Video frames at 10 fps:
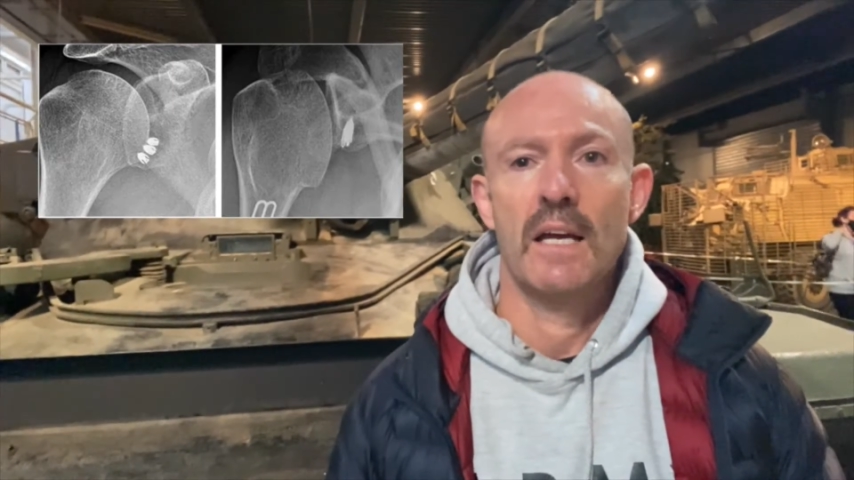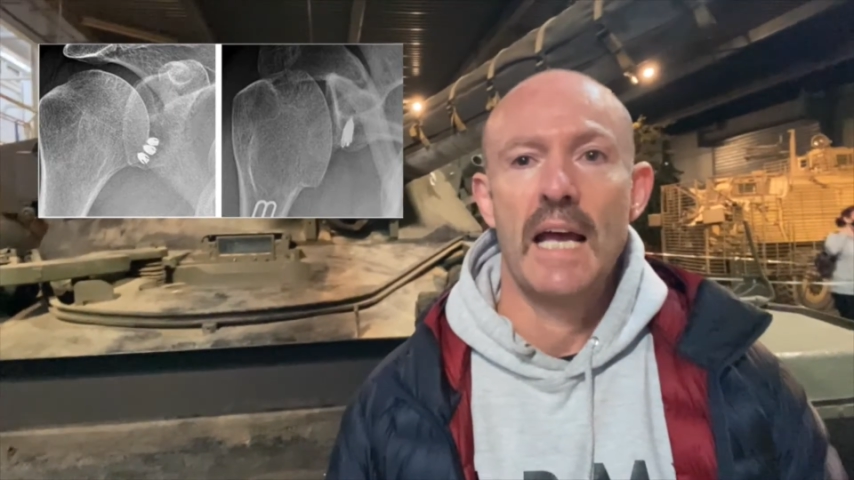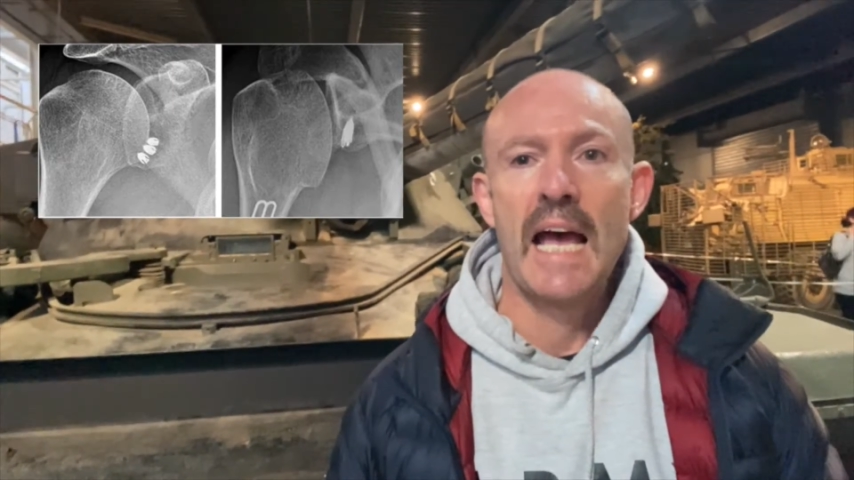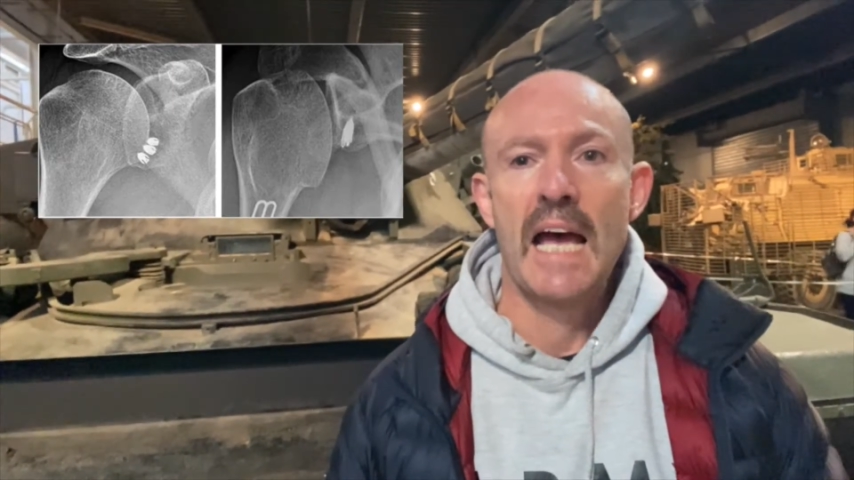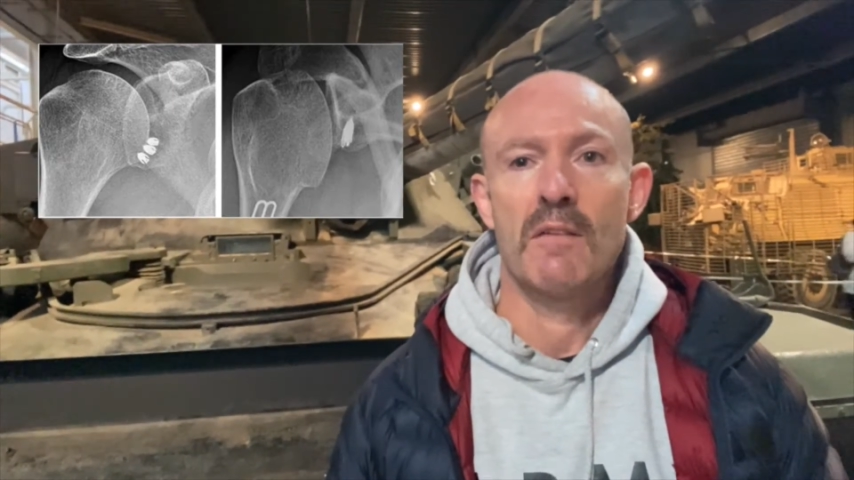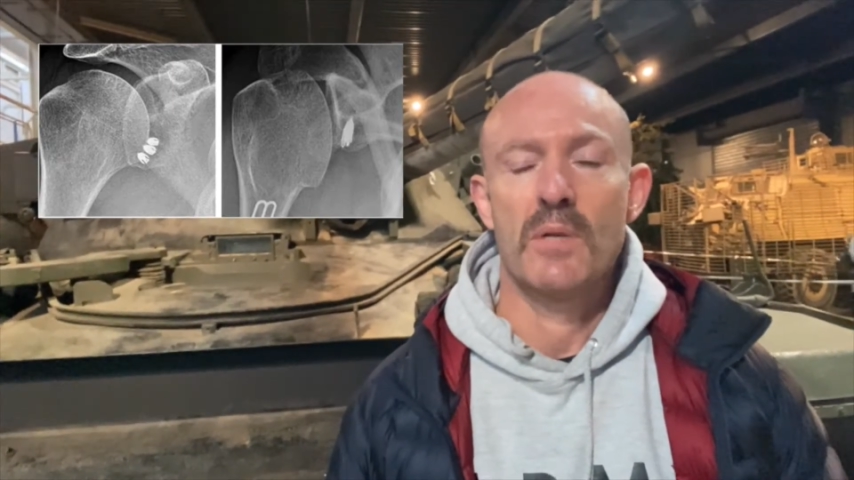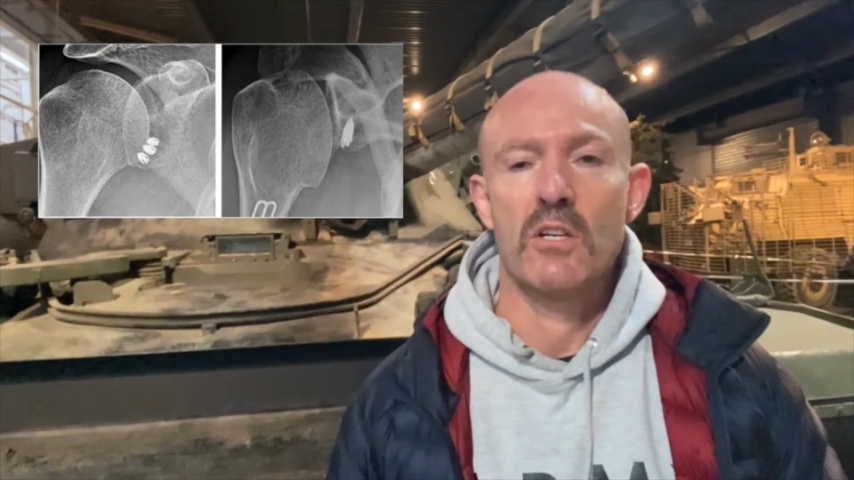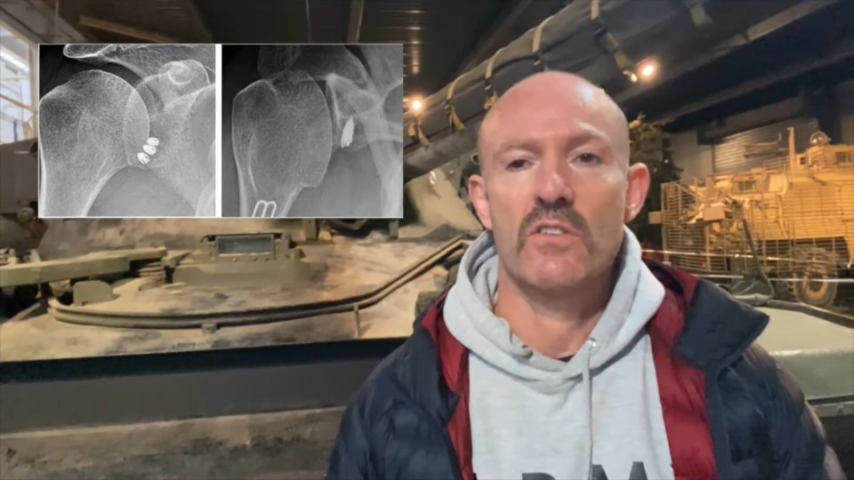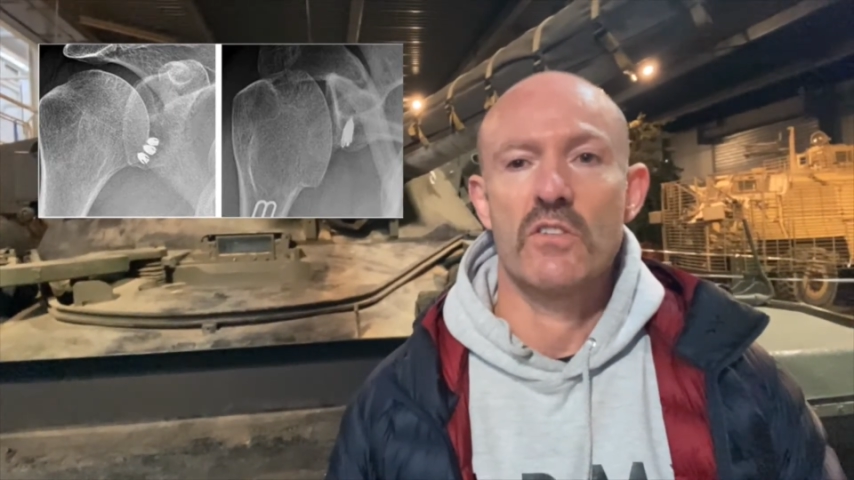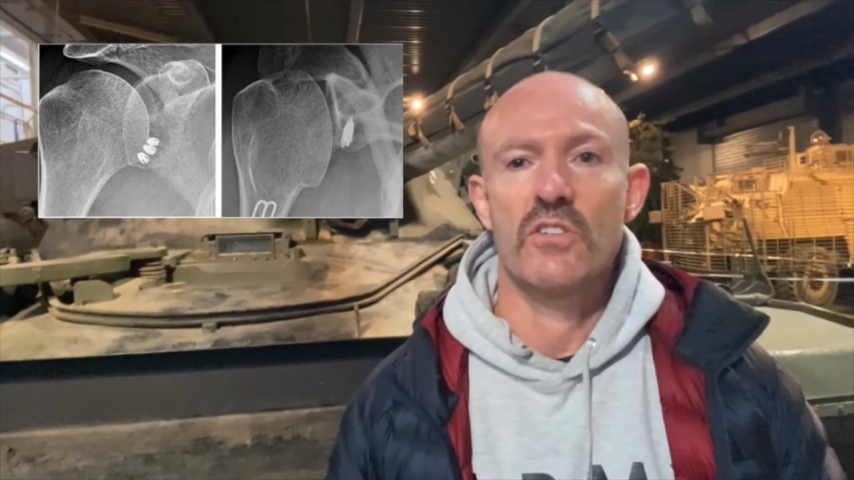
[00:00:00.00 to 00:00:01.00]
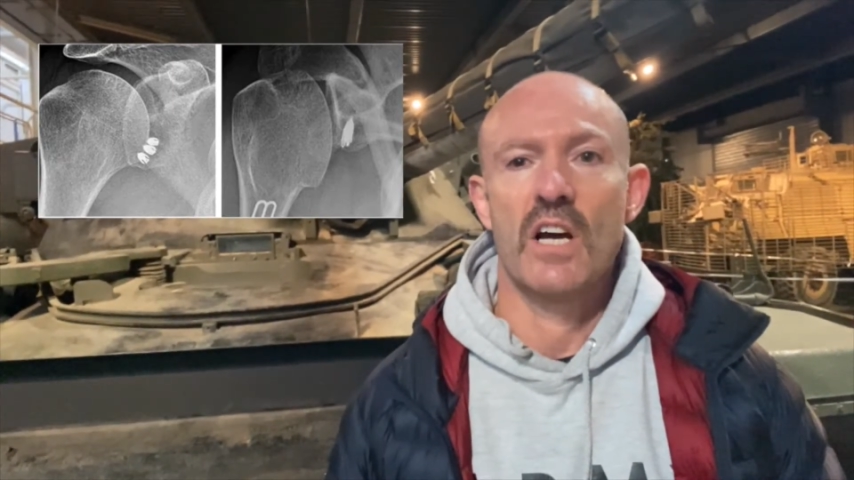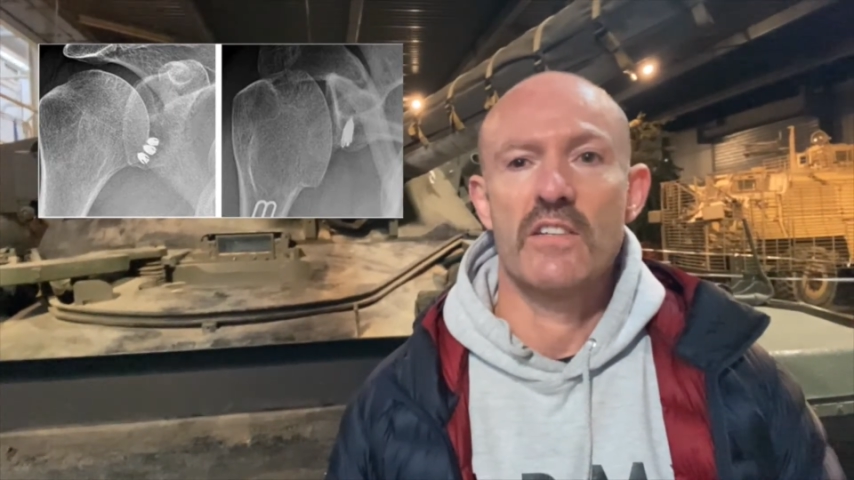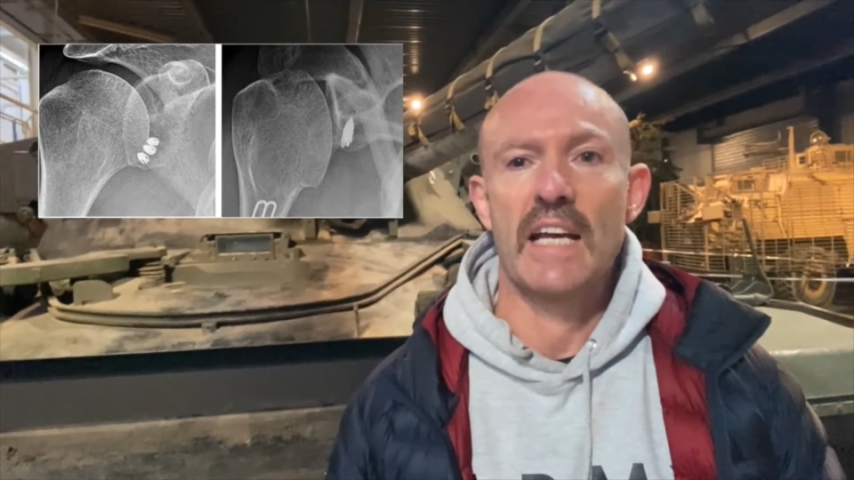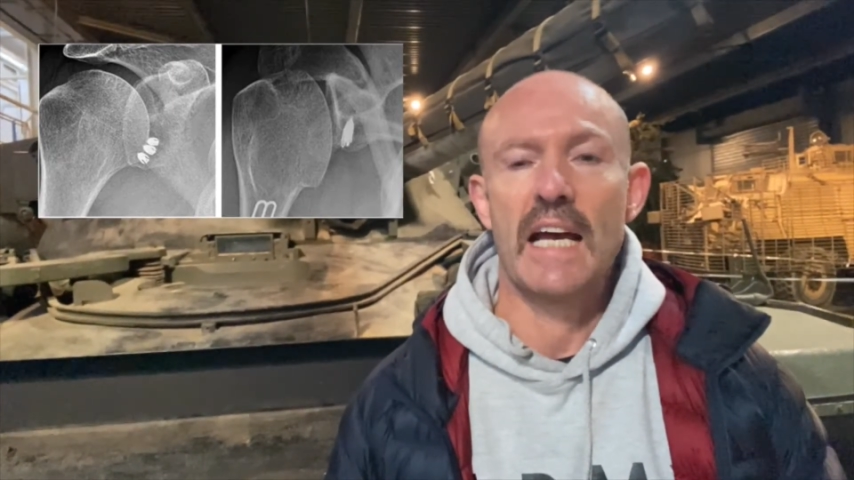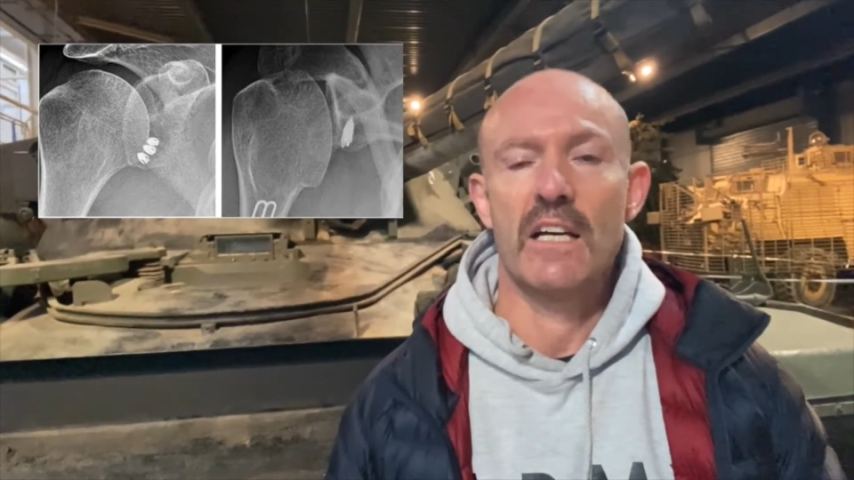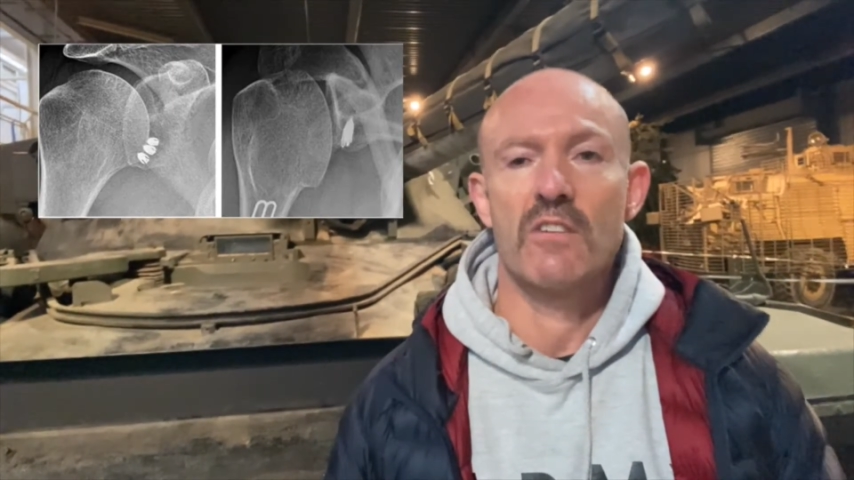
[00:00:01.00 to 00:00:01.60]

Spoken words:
and because of the size of the anchors,